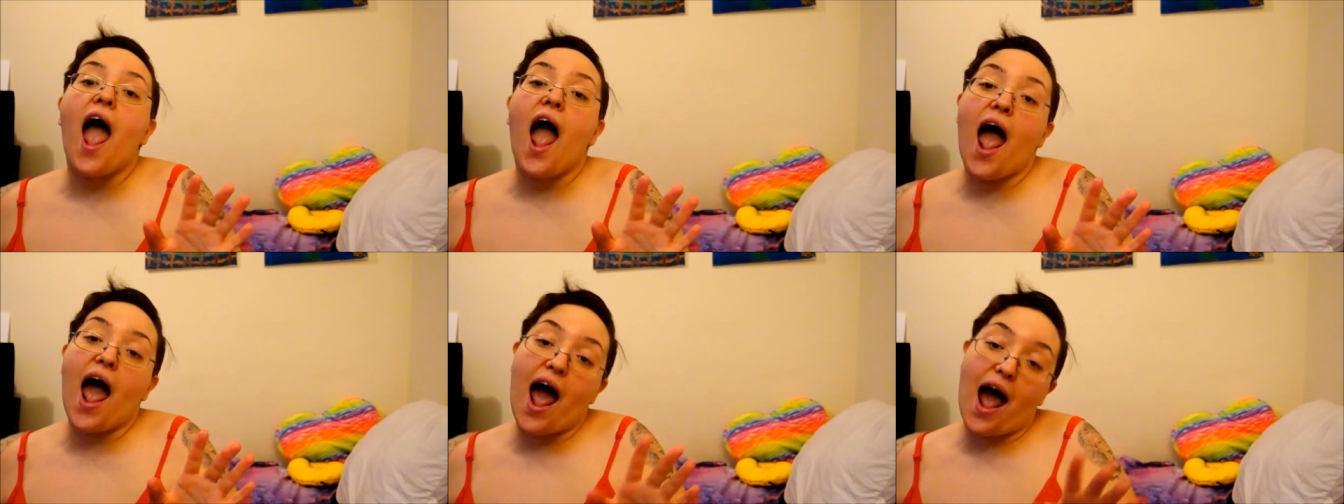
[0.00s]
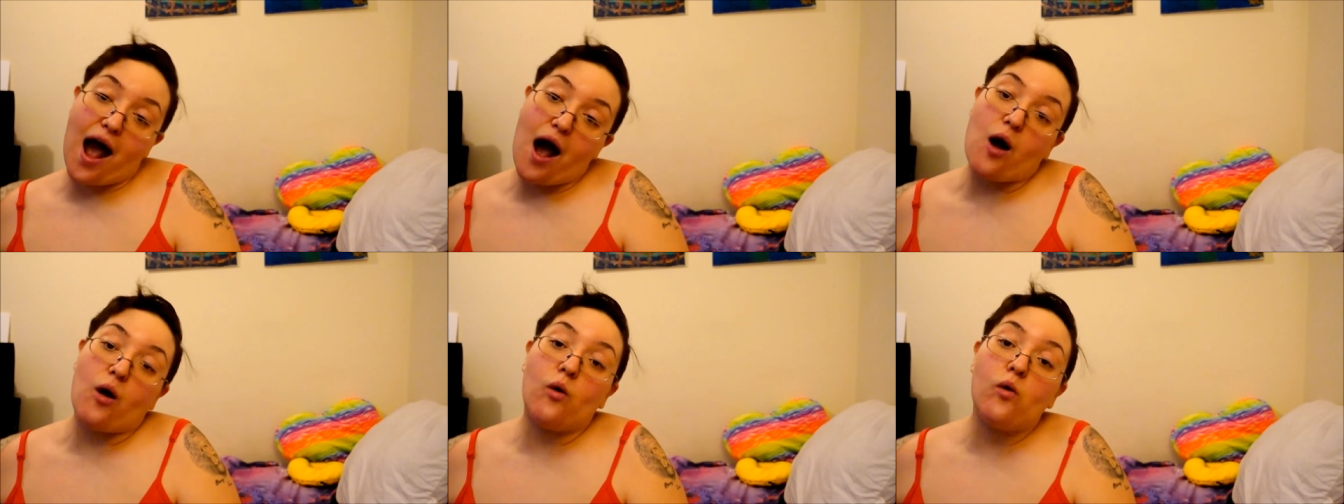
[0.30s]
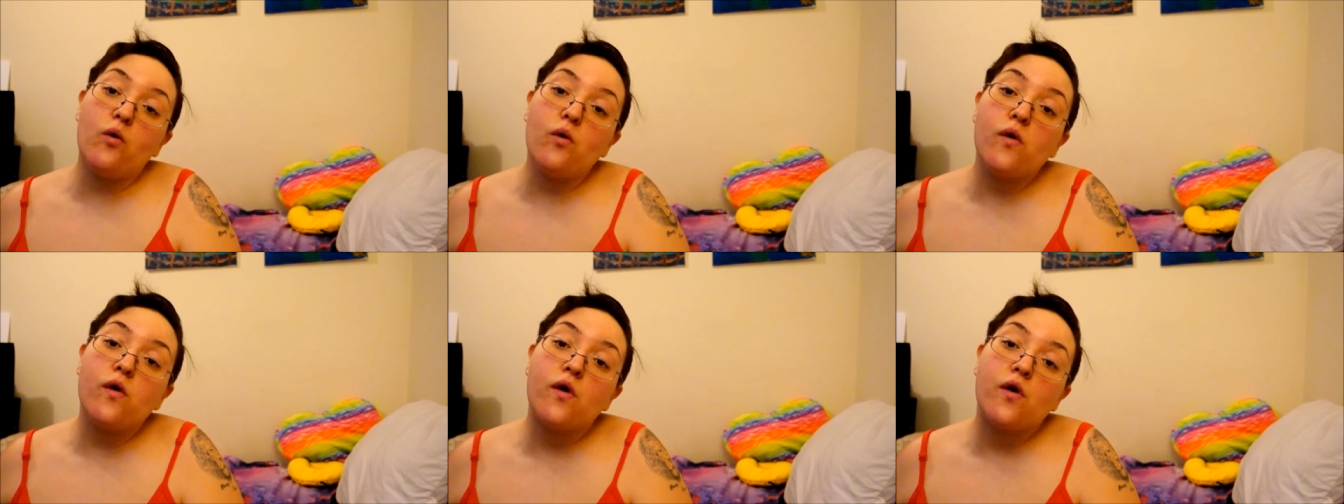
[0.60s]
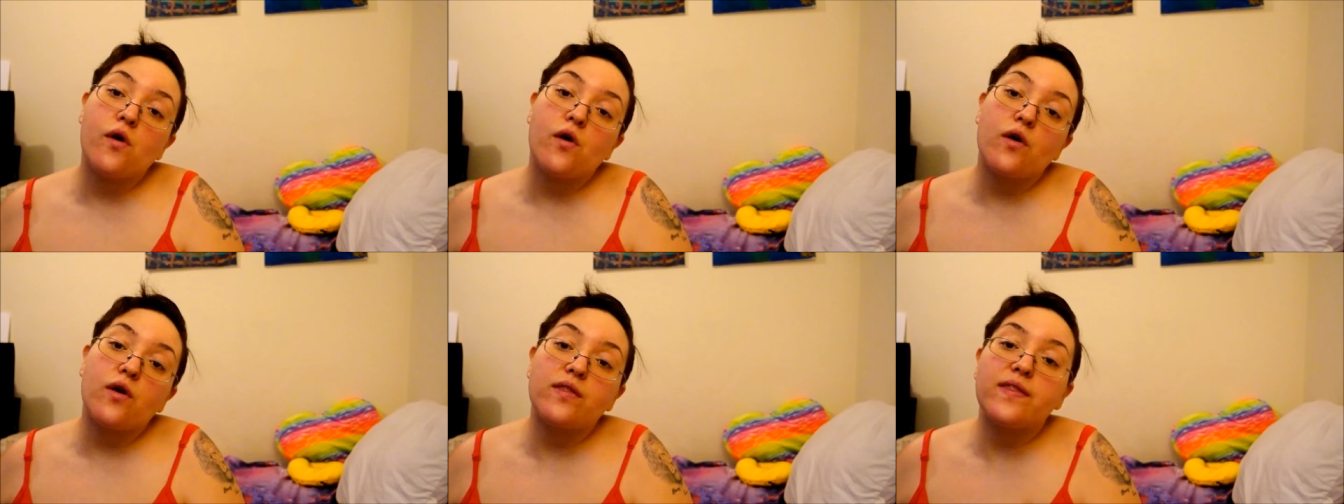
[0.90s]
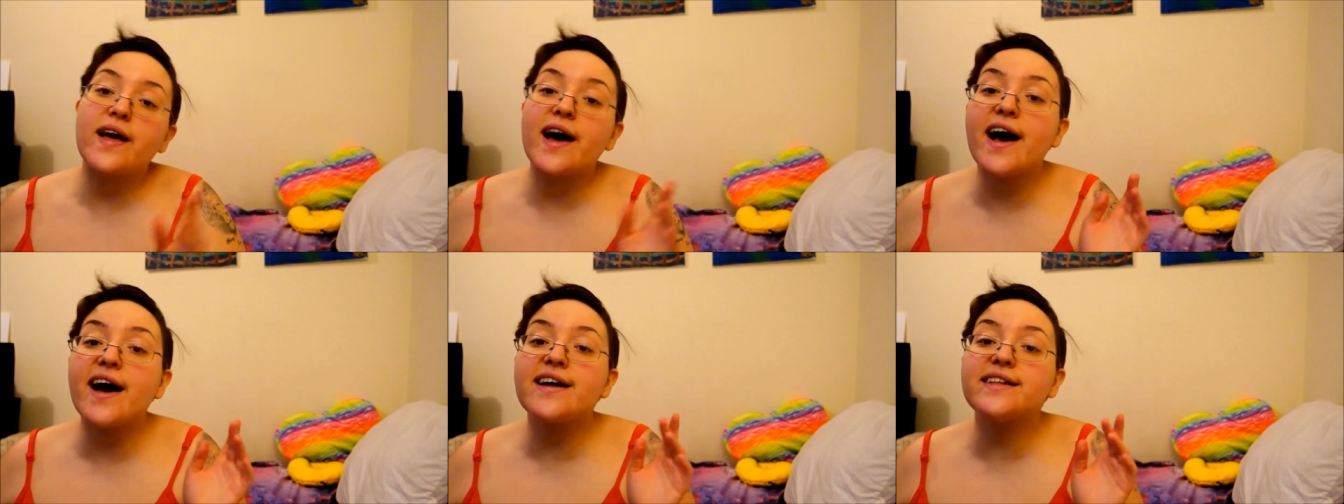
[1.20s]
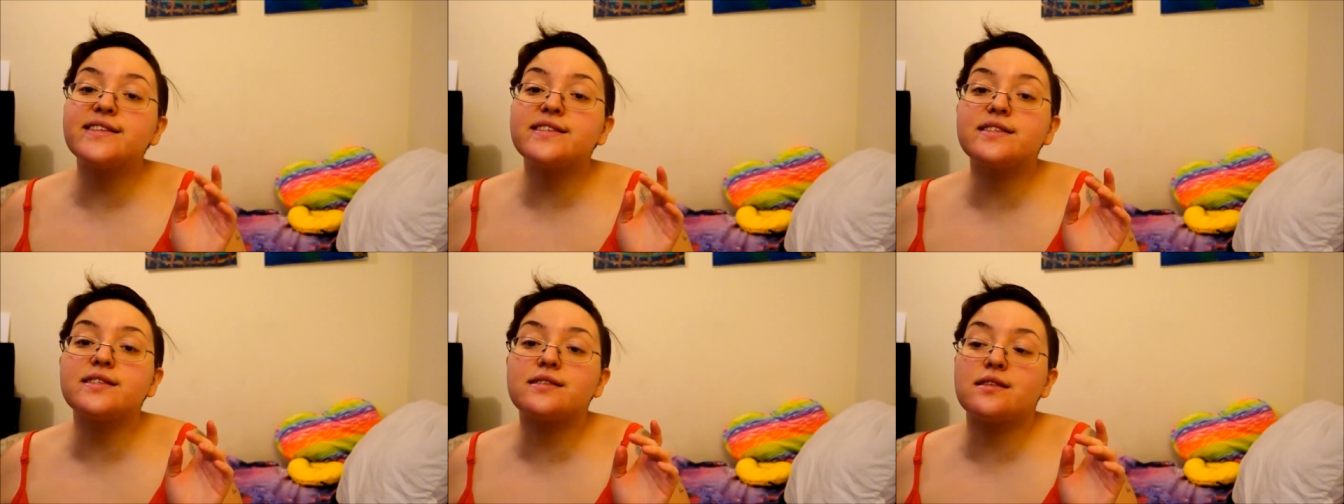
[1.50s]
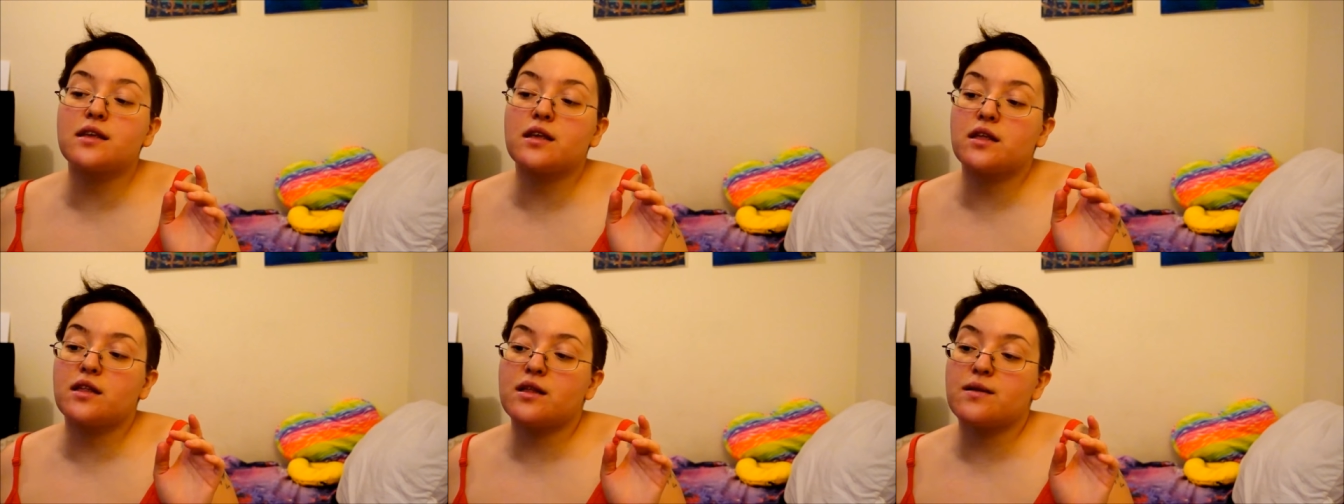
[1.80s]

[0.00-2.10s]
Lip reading: Ow! That's